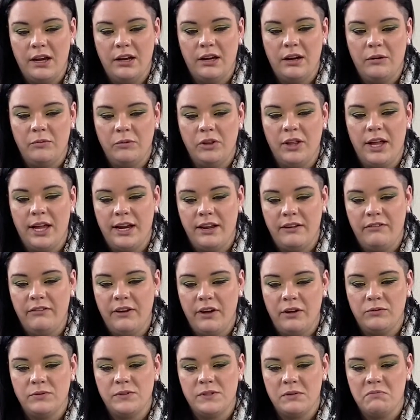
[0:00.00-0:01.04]
And I'm glad I
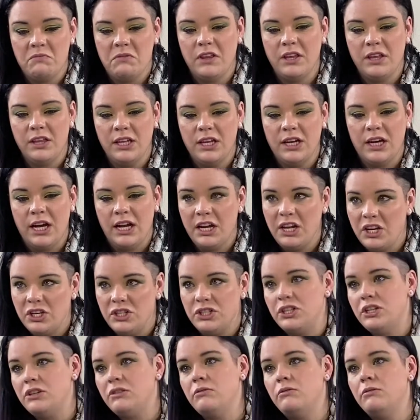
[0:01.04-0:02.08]
found something that I can
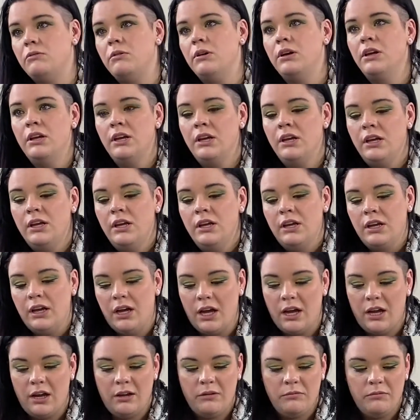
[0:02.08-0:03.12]
do
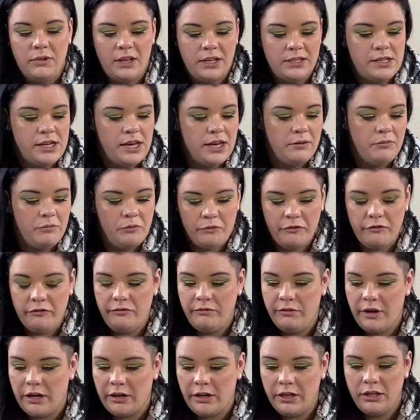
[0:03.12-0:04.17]
that's had
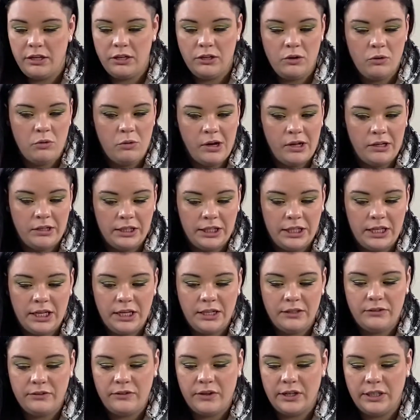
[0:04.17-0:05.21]
very good quality
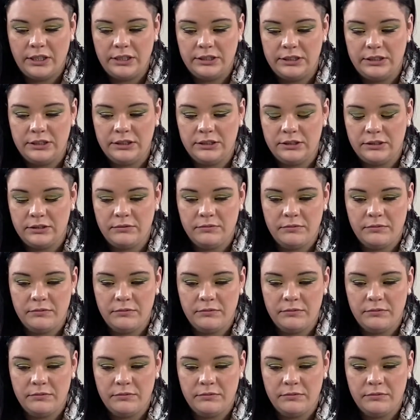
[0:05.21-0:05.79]
as far as